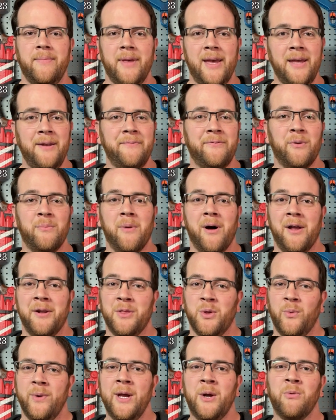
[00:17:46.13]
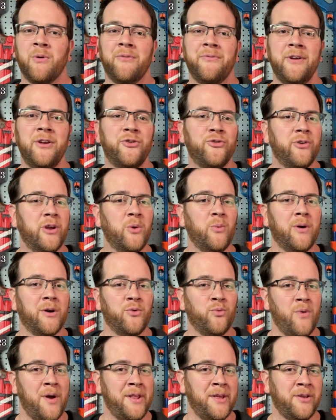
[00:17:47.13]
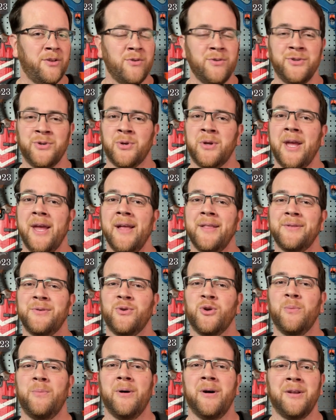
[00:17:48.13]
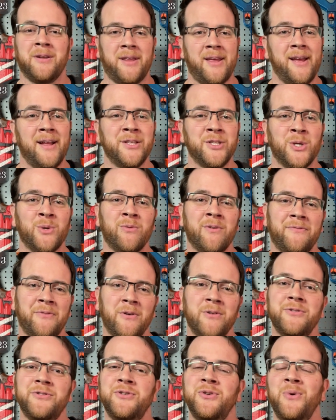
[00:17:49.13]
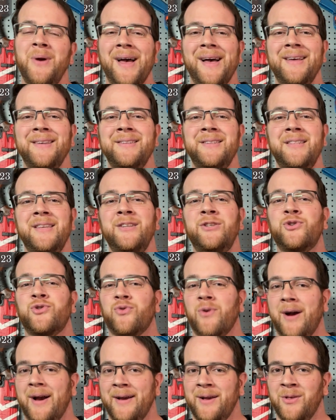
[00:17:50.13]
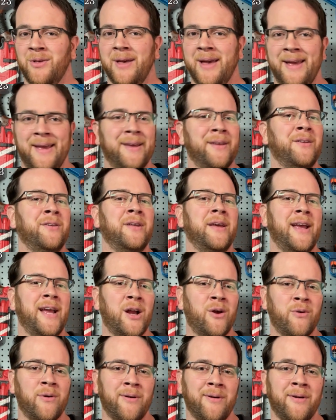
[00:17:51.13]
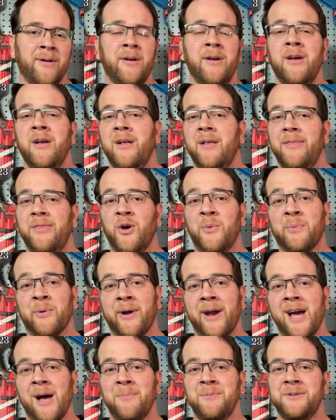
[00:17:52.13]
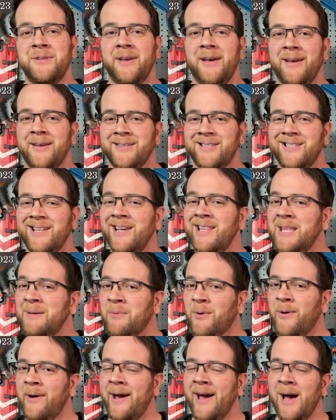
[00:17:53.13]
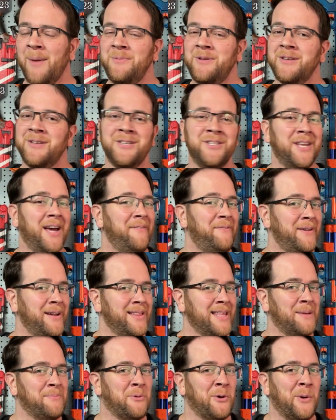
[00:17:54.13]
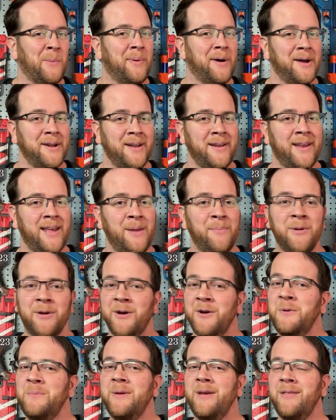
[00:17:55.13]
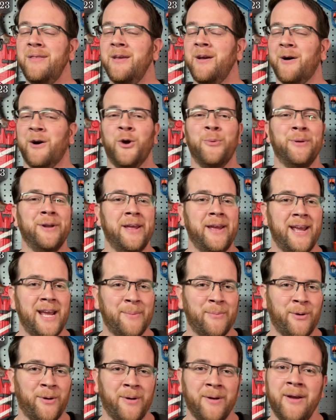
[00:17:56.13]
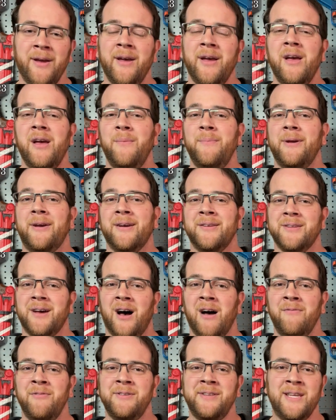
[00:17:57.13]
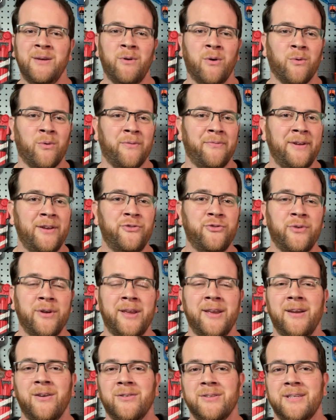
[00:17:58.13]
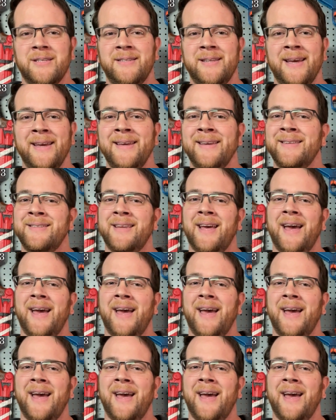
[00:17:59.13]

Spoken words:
And for Mod of the Week, we're featuring what Reddit user Cancer Upon Cancer refers to as the Trial and Error, though perhaps a slightly more apt and definitely more punny name could be the Arm & Hammer, because obviously what we're featuring here today is a